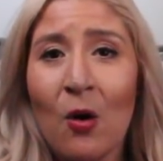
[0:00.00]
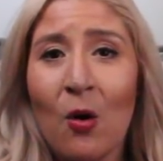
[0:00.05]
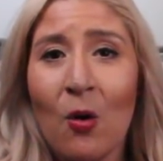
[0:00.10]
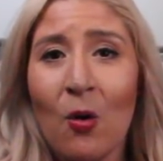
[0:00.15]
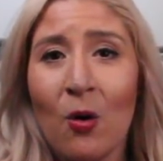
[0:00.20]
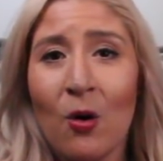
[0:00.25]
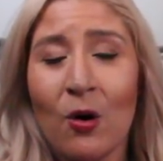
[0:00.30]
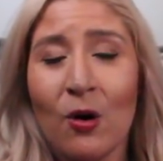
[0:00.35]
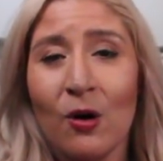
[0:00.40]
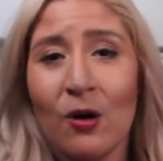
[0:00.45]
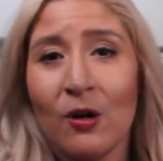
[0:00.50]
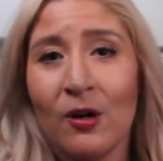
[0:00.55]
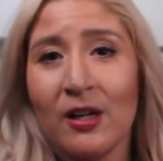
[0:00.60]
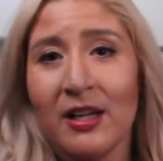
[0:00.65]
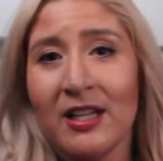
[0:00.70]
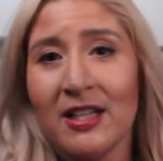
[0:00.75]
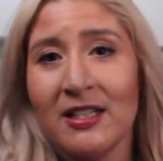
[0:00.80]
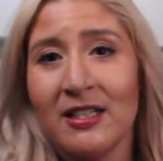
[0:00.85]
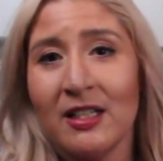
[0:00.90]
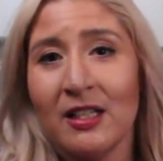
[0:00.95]
or
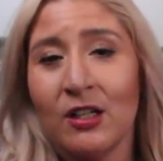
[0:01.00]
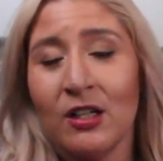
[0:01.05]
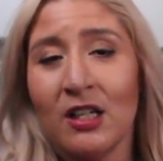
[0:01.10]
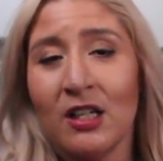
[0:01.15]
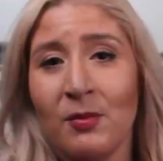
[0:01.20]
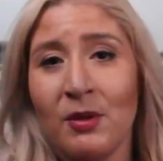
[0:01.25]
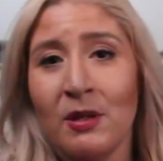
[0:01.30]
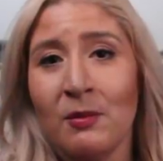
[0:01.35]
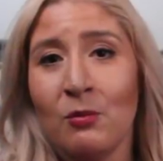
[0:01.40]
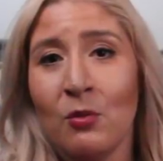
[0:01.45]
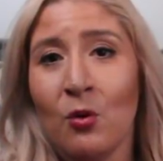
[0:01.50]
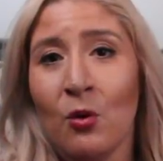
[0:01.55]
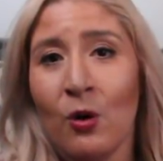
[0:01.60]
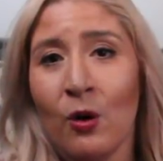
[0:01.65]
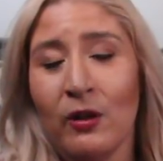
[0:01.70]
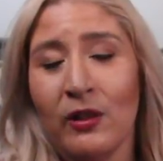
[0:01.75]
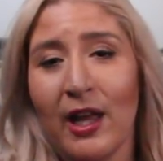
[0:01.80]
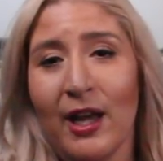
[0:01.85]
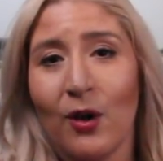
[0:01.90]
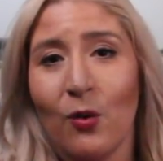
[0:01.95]
is it be
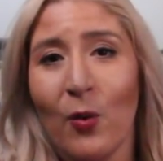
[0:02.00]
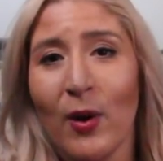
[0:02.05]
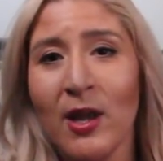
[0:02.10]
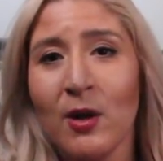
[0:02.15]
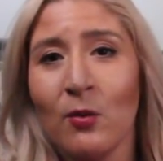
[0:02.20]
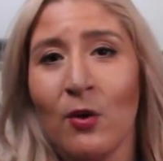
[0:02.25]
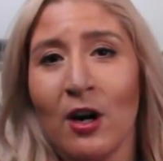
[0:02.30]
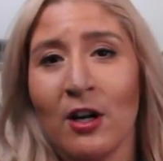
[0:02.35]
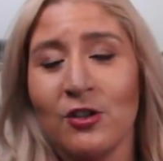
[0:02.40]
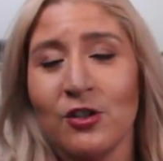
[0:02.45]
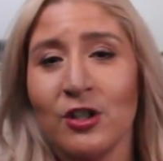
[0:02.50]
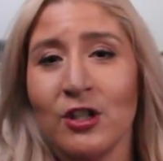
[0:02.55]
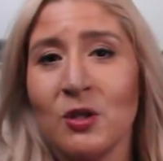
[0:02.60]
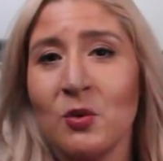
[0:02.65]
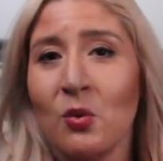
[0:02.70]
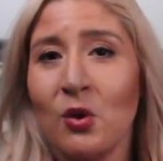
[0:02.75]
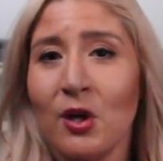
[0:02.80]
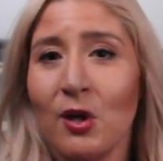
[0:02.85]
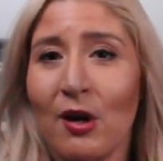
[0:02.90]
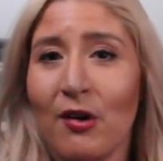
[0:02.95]
more like Weight
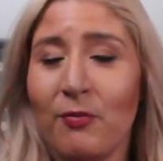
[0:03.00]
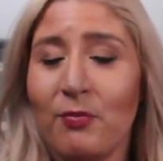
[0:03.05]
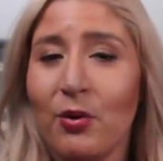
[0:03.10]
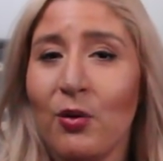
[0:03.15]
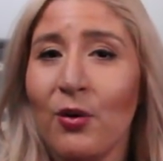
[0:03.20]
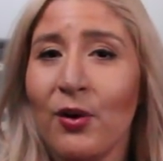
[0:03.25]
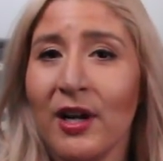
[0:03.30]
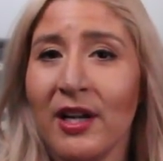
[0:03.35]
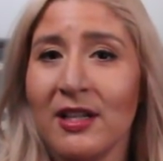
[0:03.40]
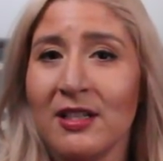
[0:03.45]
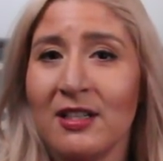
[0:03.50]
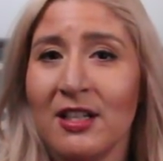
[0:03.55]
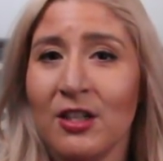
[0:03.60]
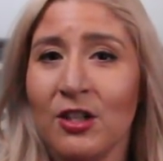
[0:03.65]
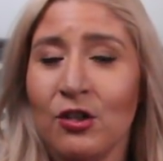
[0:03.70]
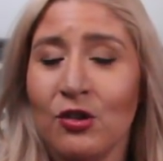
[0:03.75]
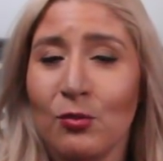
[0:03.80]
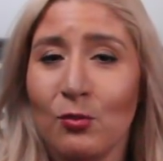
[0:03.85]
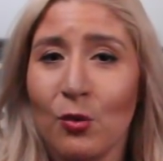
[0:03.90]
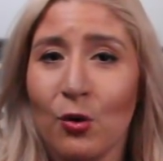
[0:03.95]
Watchers where you have points
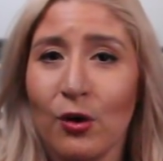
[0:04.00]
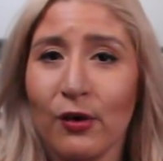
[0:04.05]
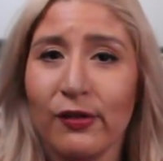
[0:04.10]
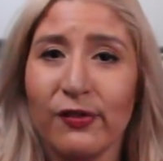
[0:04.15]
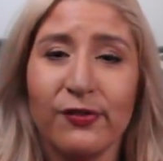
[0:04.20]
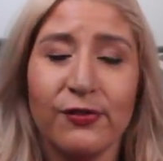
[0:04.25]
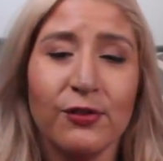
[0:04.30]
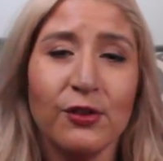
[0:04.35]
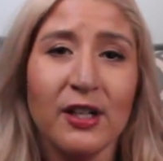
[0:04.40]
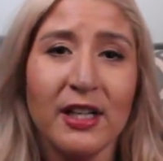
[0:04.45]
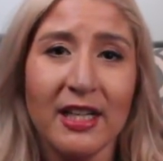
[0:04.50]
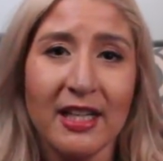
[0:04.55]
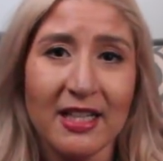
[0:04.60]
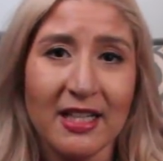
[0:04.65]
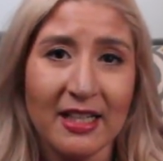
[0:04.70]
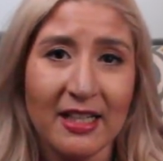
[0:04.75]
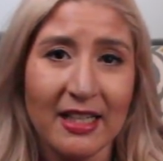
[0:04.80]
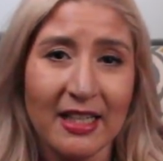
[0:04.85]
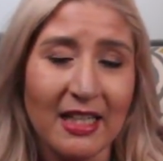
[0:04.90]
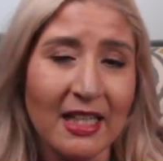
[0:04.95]
and you're more free
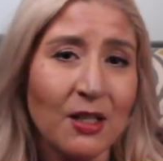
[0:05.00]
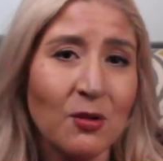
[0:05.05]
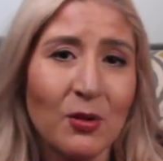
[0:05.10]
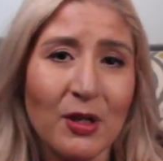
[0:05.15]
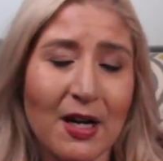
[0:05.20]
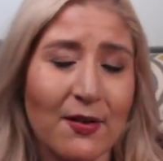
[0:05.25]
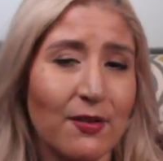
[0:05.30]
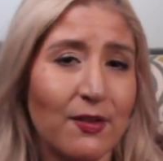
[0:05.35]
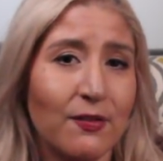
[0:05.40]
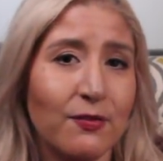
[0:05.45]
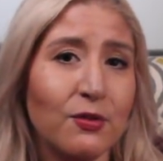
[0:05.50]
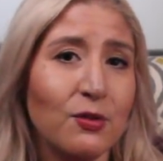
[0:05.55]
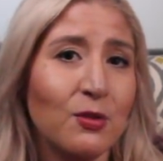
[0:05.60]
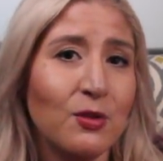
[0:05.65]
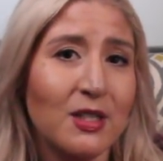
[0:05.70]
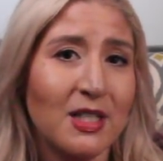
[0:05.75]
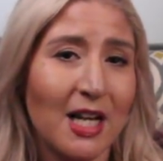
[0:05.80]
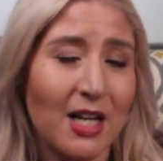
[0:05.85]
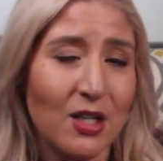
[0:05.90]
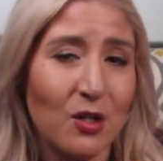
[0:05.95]
to eat whatever
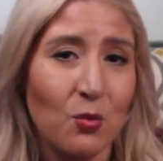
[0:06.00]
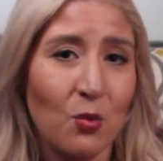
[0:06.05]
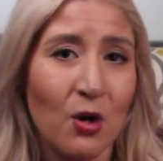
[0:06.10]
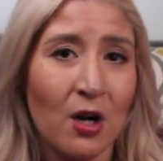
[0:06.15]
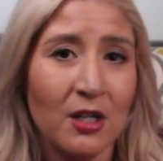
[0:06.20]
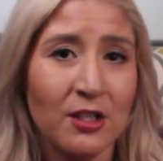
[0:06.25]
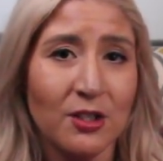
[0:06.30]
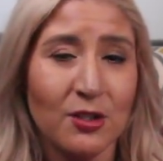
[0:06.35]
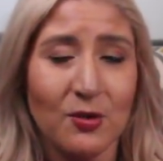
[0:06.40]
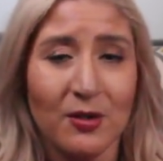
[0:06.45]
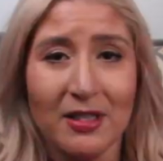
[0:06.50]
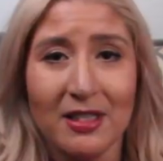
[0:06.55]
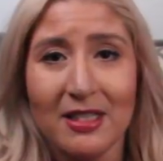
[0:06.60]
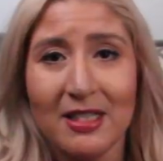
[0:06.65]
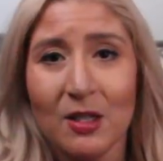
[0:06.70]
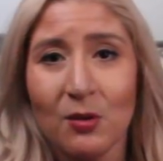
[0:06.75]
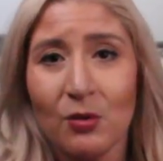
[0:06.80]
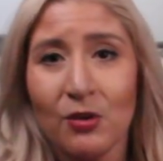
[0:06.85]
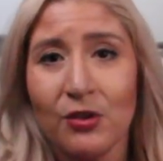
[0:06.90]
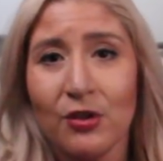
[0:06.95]
foods that you want to and
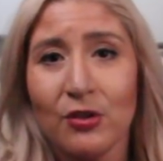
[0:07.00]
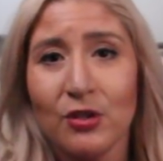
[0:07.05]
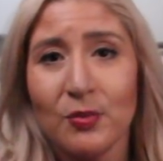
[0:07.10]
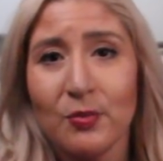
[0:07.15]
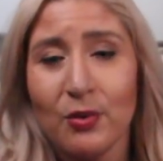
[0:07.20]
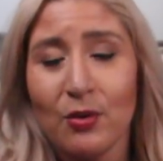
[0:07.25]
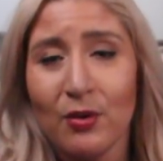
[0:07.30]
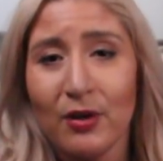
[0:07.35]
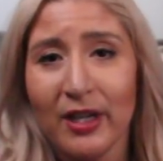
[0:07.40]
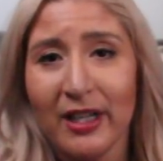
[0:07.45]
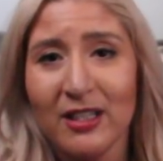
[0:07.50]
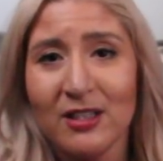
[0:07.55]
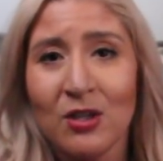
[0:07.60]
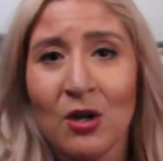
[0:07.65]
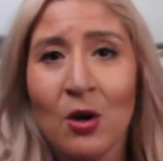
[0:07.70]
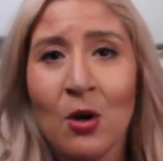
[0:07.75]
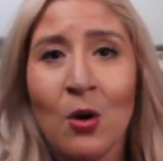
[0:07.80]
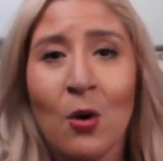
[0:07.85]
stick with those points,